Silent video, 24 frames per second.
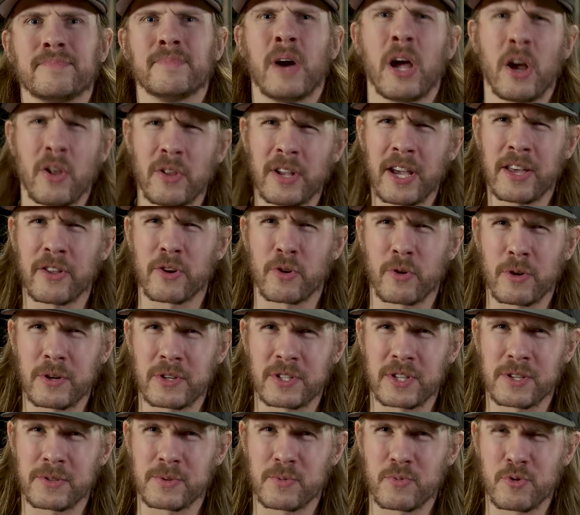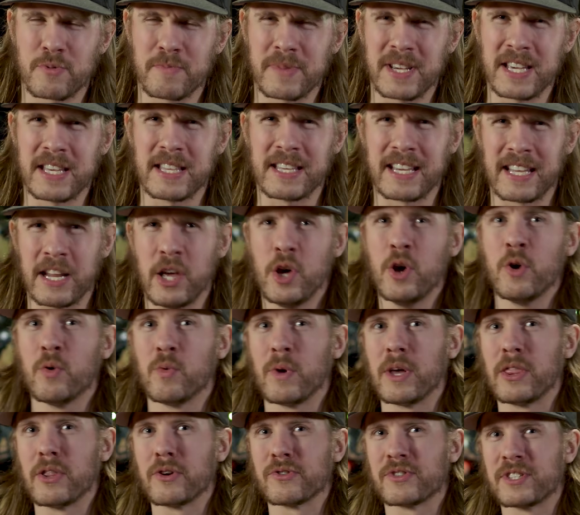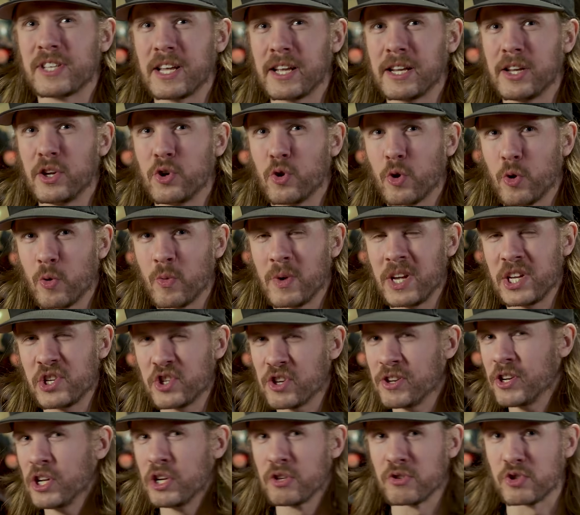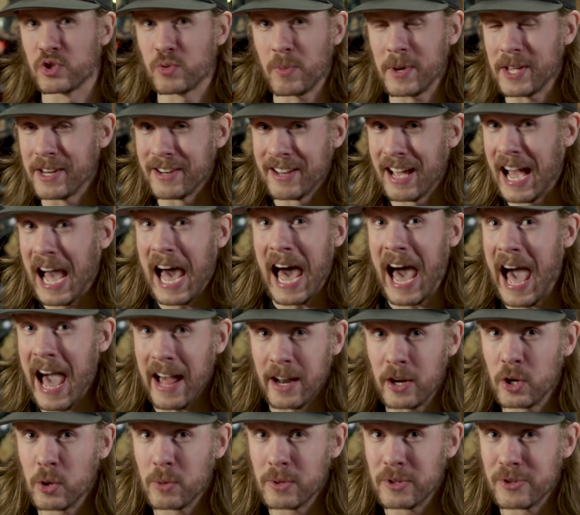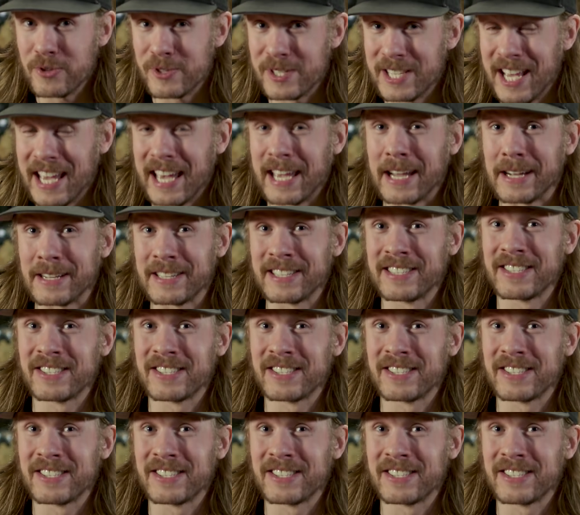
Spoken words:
My only other criticism would be that when they're singing in Norwegian, sweet, I don't know what they're saying.